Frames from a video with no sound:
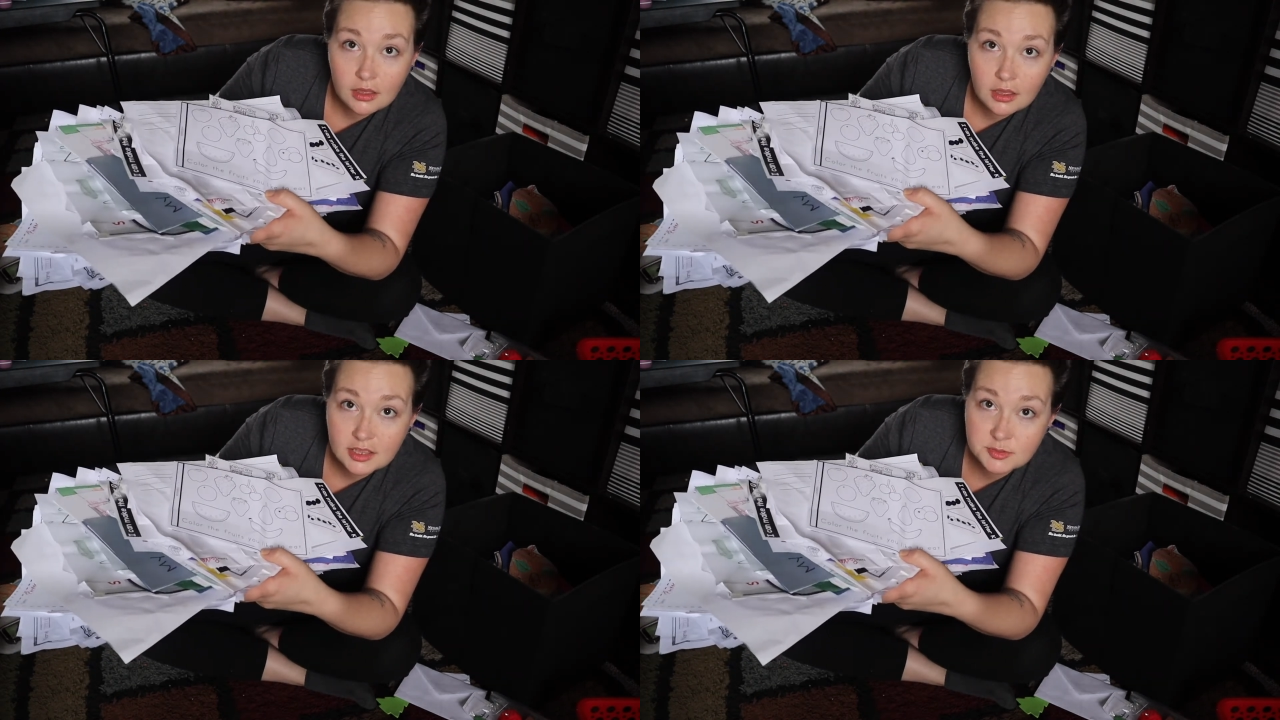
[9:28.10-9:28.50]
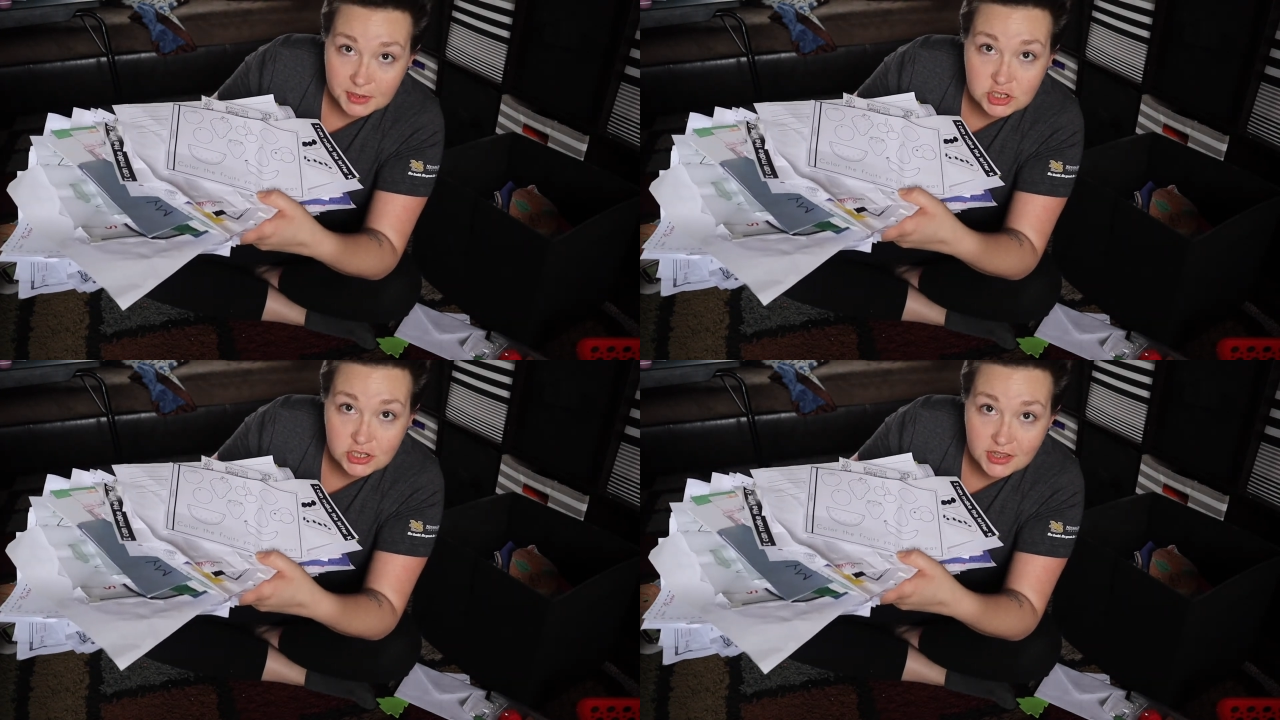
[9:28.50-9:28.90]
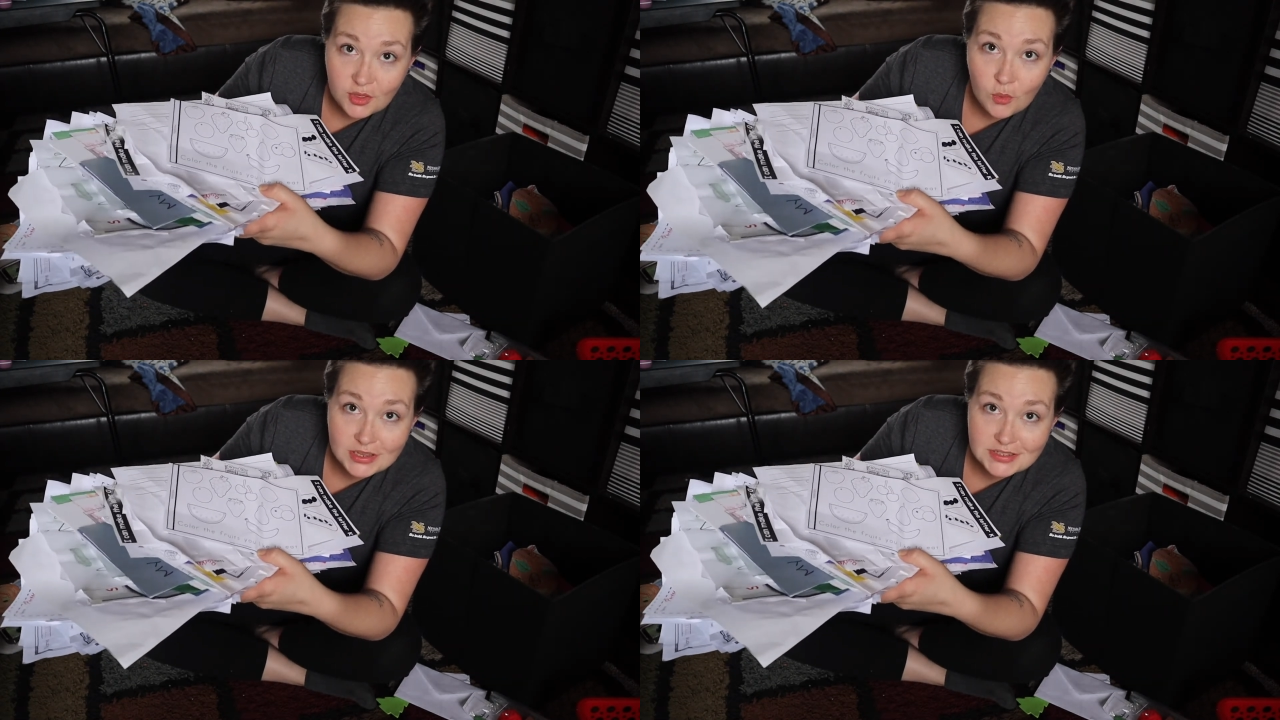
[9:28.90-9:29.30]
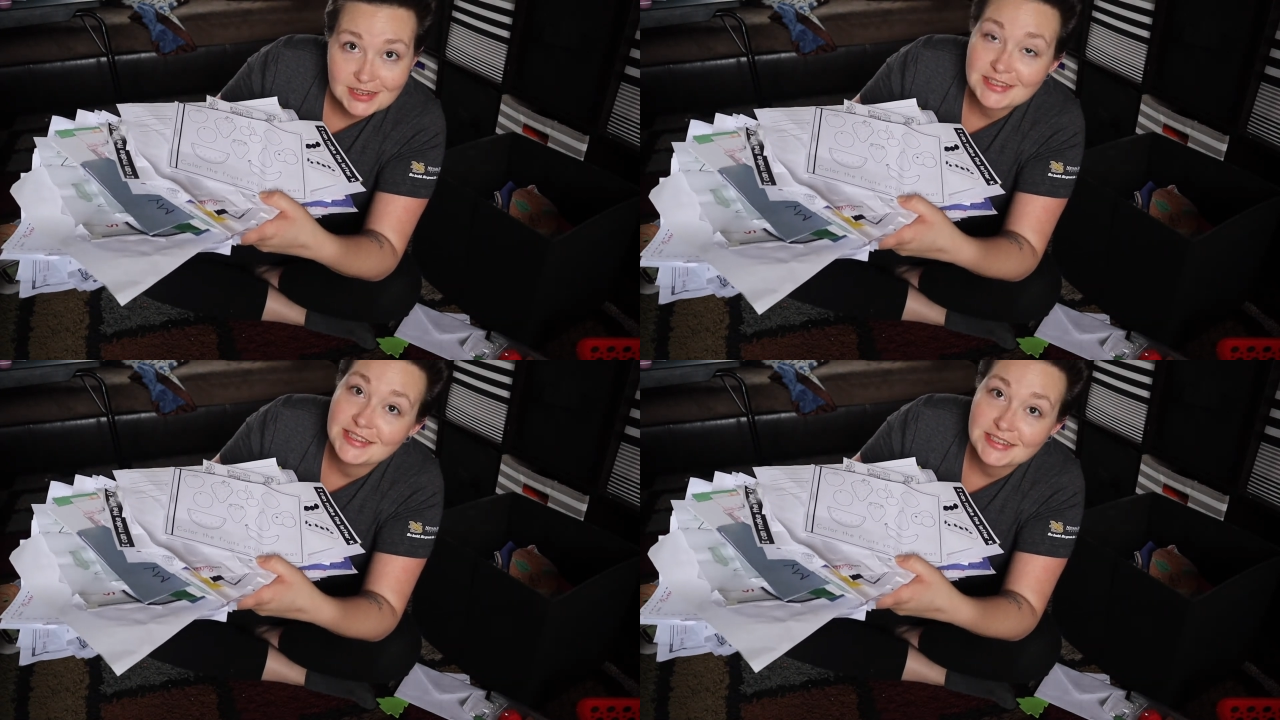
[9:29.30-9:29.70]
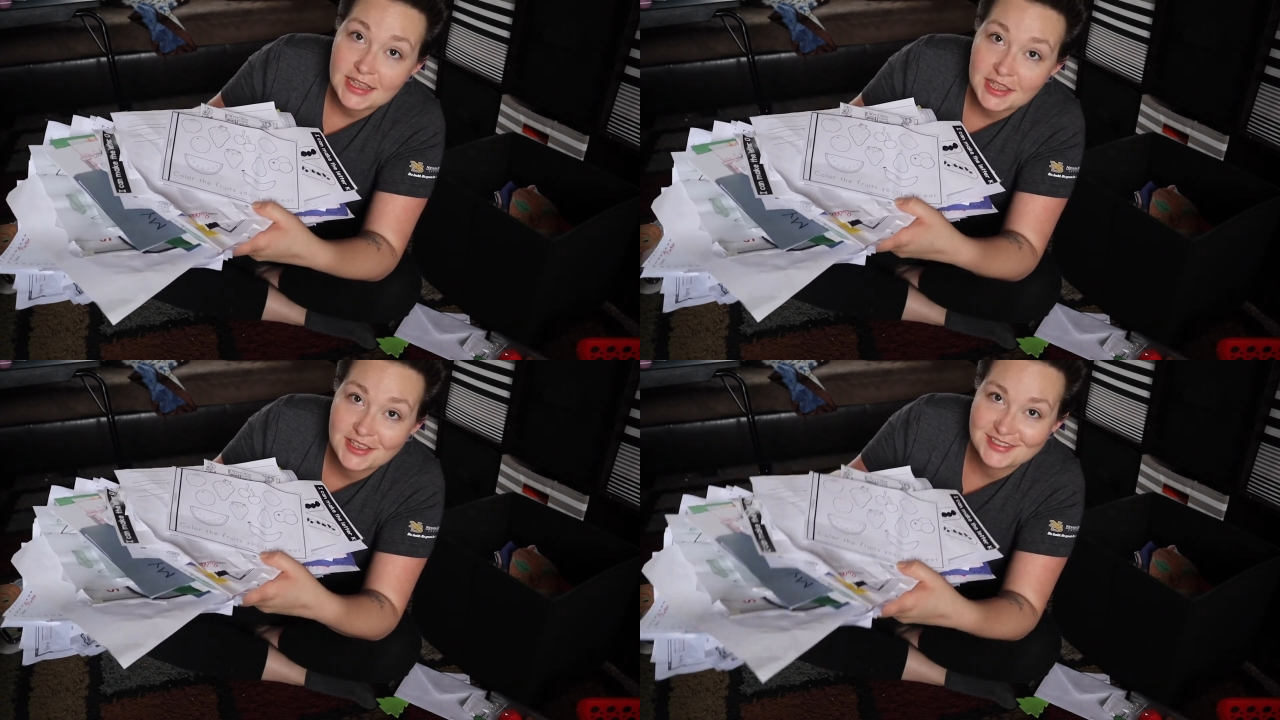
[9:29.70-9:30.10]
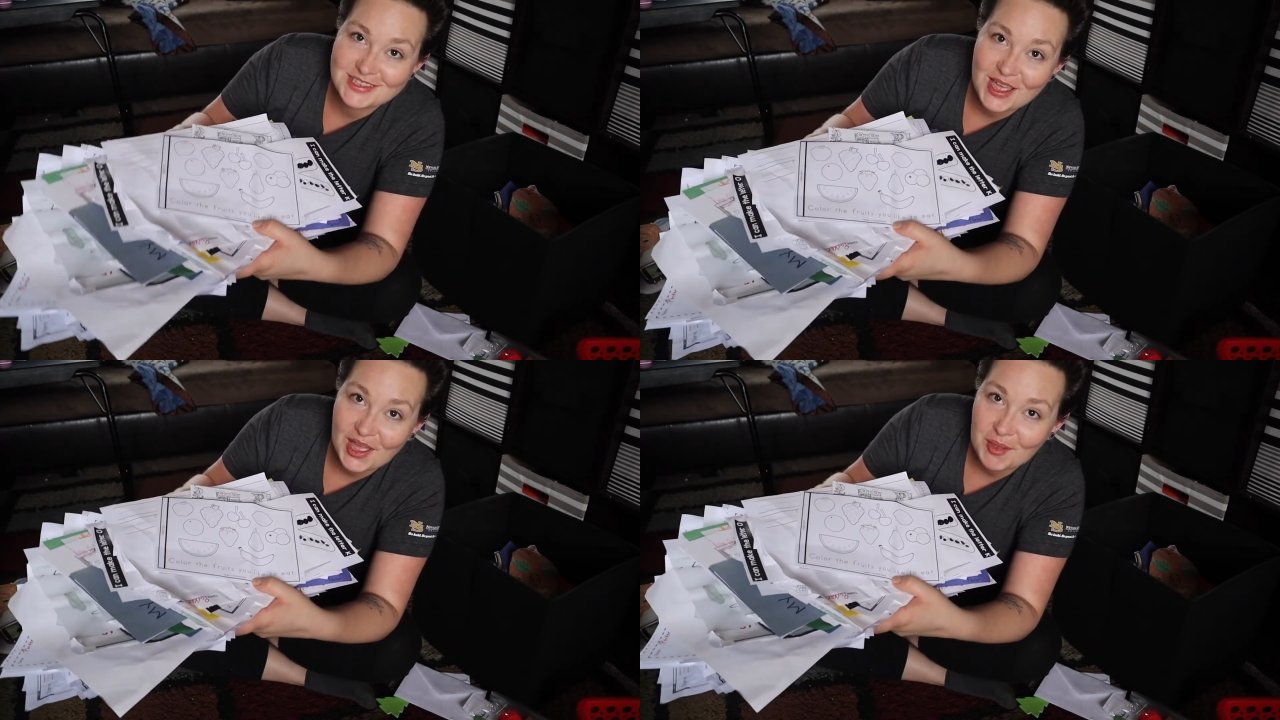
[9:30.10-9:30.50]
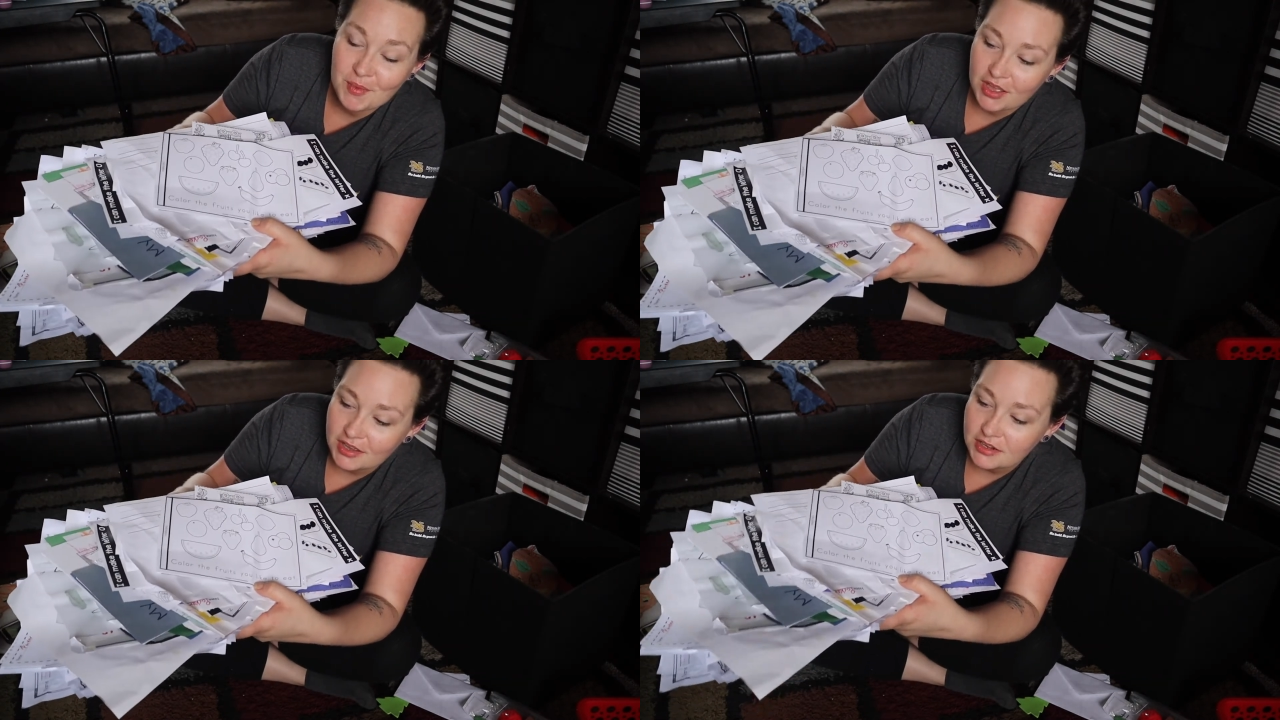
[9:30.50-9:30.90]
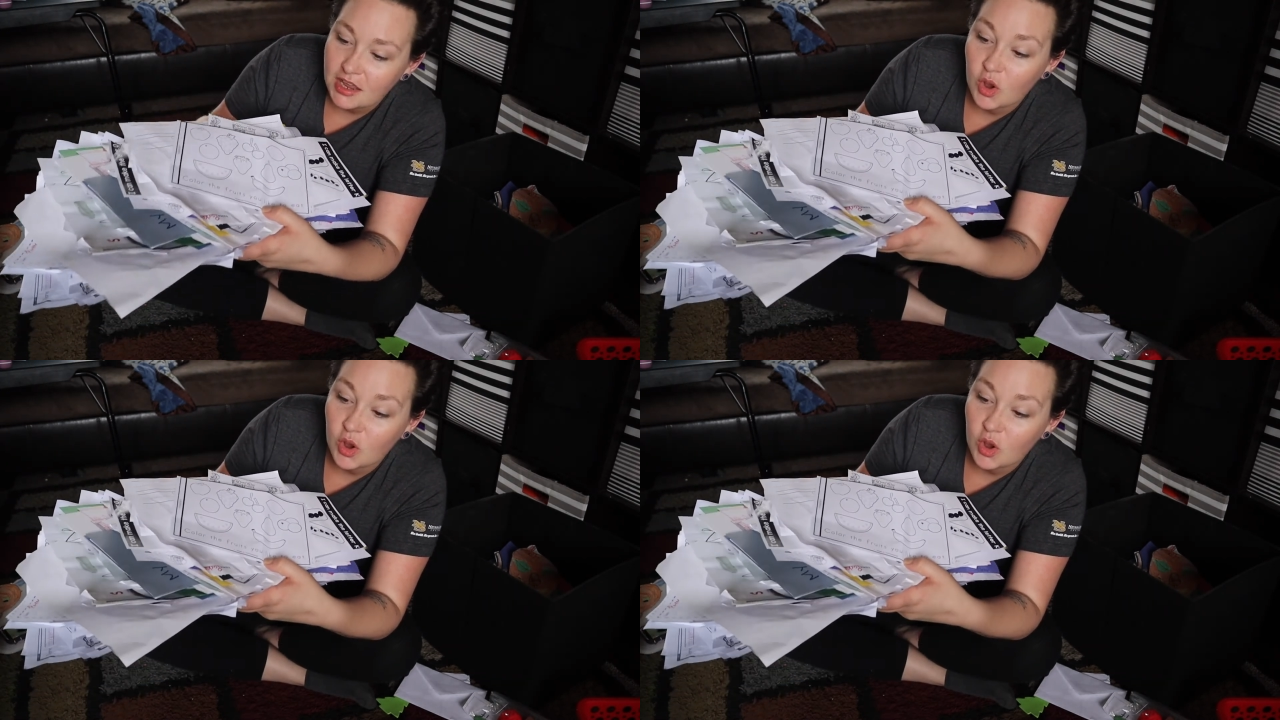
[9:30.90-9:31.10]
especially the ones that he didn't take his time on